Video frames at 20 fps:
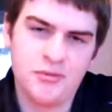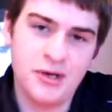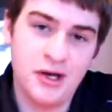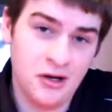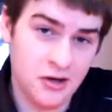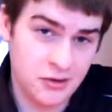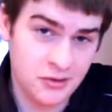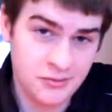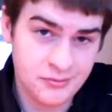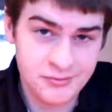a
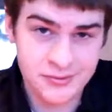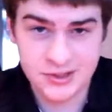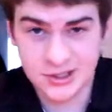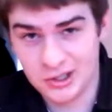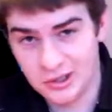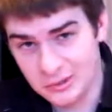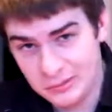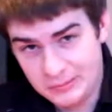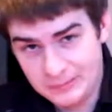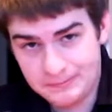beer.
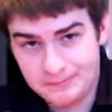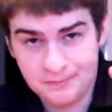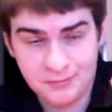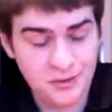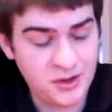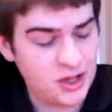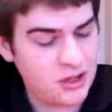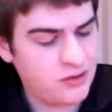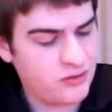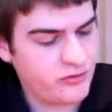So
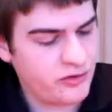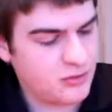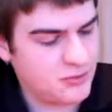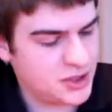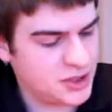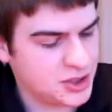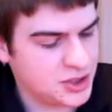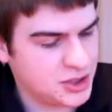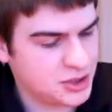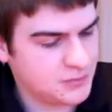thank you very
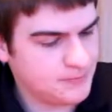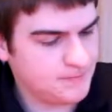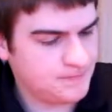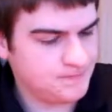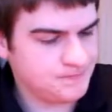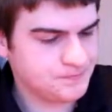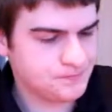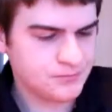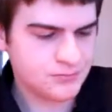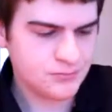much.
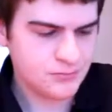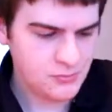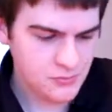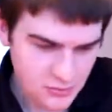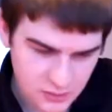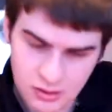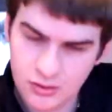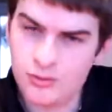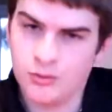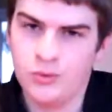
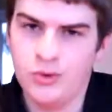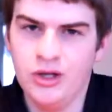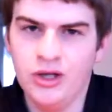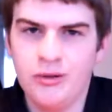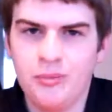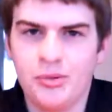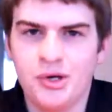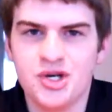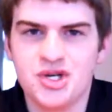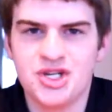
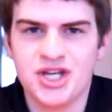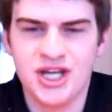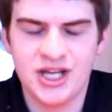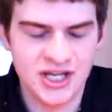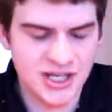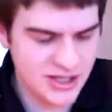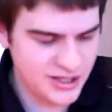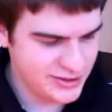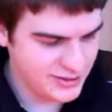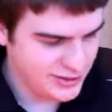Really
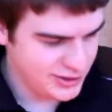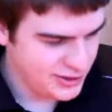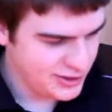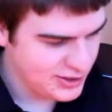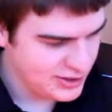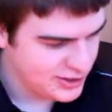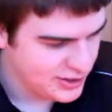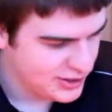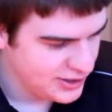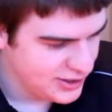appreciate it.
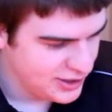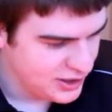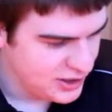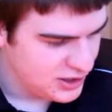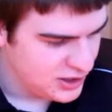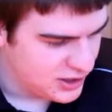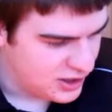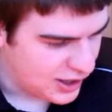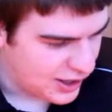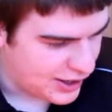
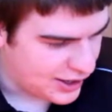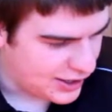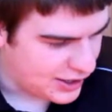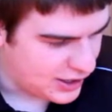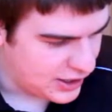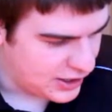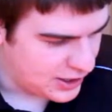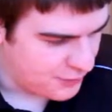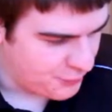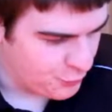
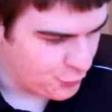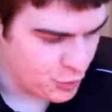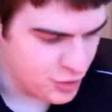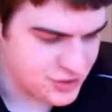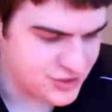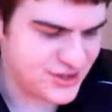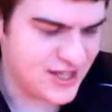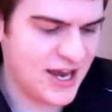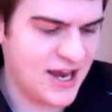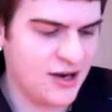
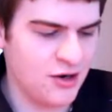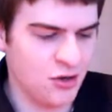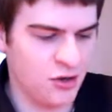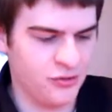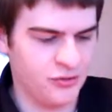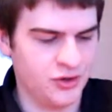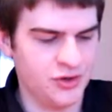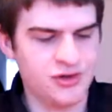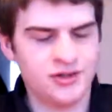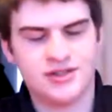Worst
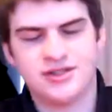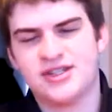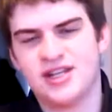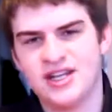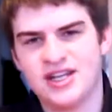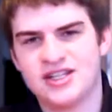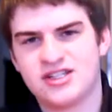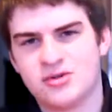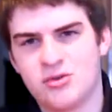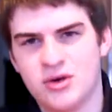hangover? It's the
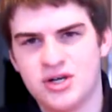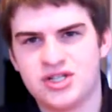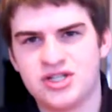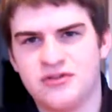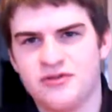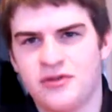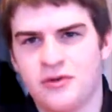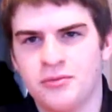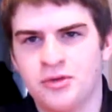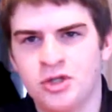next
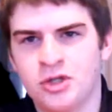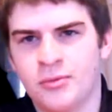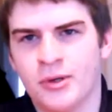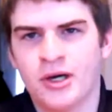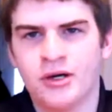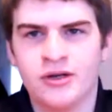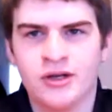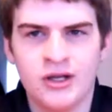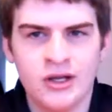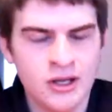question from
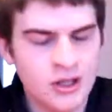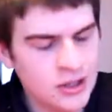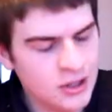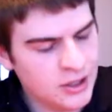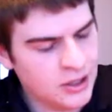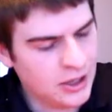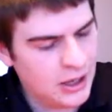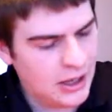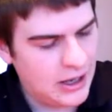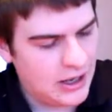Hubert.
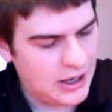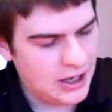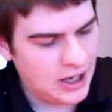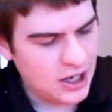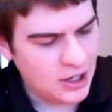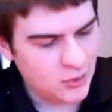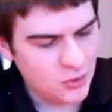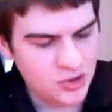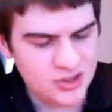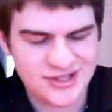
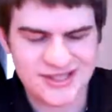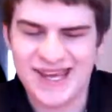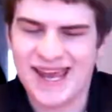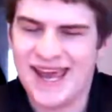Worst